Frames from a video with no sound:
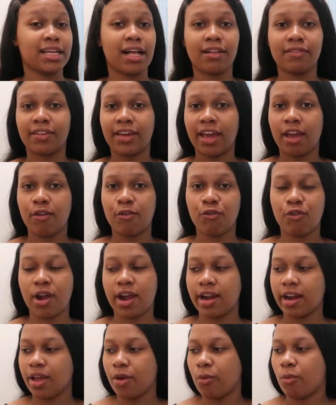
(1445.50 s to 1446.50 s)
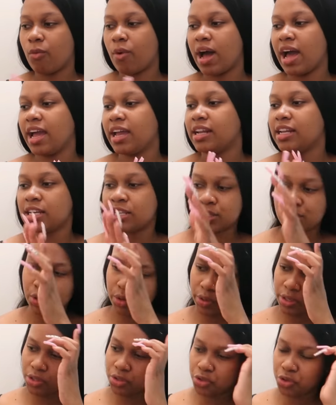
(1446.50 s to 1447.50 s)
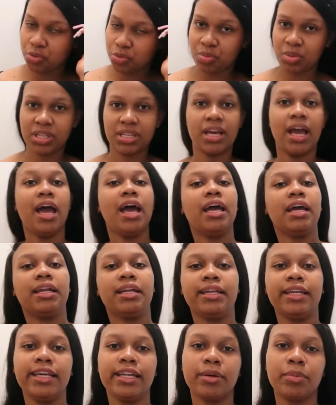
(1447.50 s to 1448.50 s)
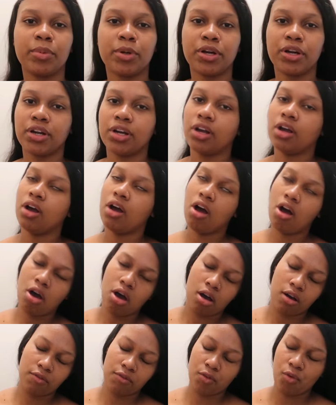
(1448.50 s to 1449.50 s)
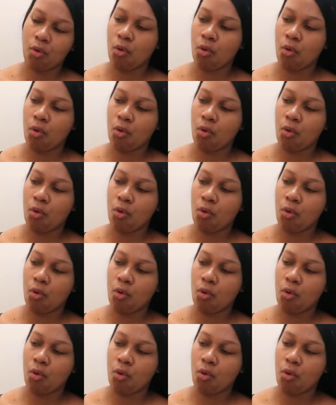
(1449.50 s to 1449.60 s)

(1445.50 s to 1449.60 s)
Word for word: self-care Friday wine is going to be Nederburg of